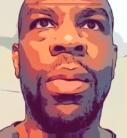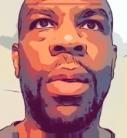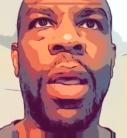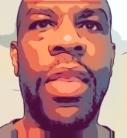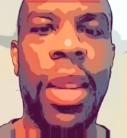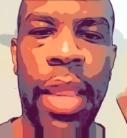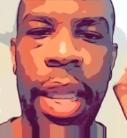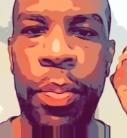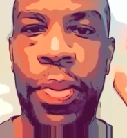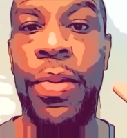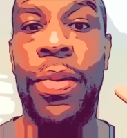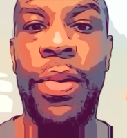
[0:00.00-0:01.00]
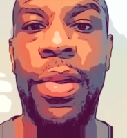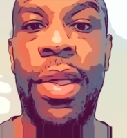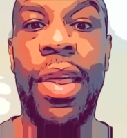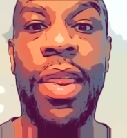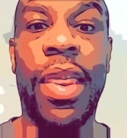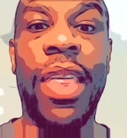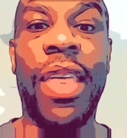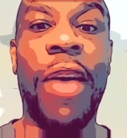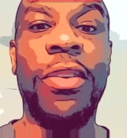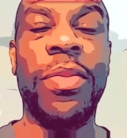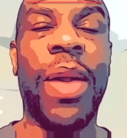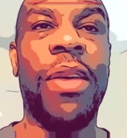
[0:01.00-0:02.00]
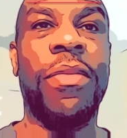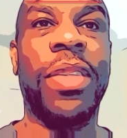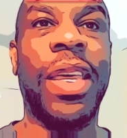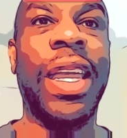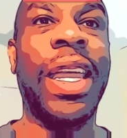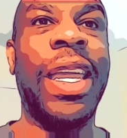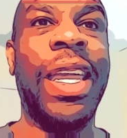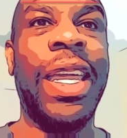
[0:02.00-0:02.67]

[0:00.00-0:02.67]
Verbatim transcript: And then like, phew, that, that was a powerful thing.